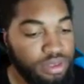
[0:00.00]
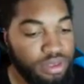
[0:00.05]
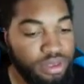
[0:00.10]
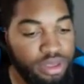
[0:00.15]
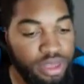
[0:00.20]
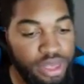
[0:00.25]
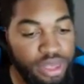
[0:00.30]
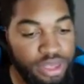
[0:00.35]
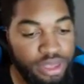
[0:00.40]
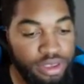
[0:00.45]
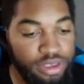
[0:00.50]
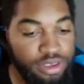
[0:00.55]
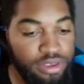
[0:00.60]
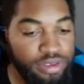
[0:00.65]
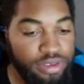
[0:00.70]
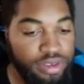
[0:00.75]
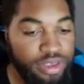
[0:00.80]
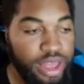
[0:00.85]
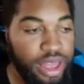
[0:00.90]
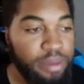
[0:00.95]
uh,
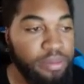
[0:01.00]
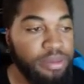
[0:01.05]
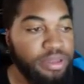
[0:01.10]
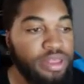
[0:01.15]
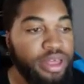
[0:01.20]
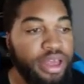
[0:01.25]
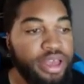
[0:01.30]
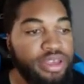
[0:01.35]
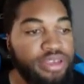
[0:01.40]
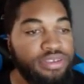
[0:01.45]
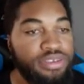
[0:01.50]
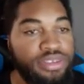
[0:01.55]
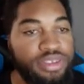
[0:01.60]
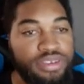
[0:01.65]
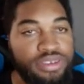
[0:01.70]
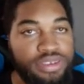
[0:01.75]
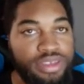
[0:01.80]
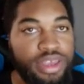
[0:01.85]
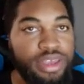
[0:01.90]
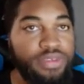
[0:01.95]
stabilize the
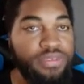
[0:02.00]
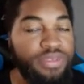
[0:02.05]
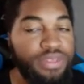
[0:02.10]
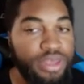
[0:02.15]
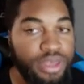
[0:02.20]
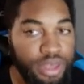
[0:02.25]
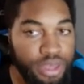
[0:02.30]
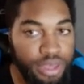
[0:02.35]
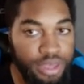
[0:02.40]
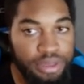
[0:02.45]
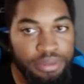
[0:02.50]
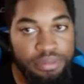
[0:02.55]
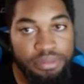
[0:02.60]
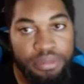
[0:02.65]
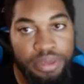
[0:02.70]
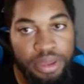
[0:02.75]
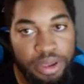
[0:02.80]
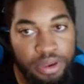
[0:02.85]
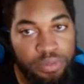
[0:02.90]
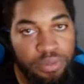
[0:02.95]
safety
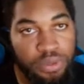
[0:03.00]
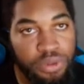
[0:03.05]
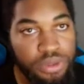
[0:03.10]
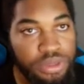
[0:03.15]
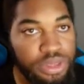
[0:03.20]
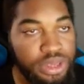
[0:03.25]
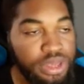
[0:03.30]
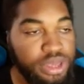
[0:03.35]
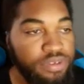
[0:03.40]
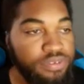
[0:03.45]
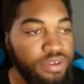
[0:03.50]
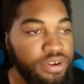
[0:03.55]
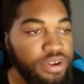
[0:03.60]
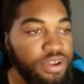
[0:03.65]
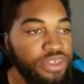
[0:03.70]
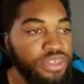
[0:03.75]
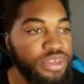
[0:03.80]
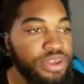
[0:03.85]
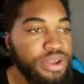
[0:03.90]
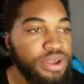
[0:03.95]
and ruling of
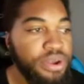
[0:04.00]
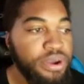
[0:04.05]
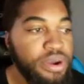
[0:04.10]
everything.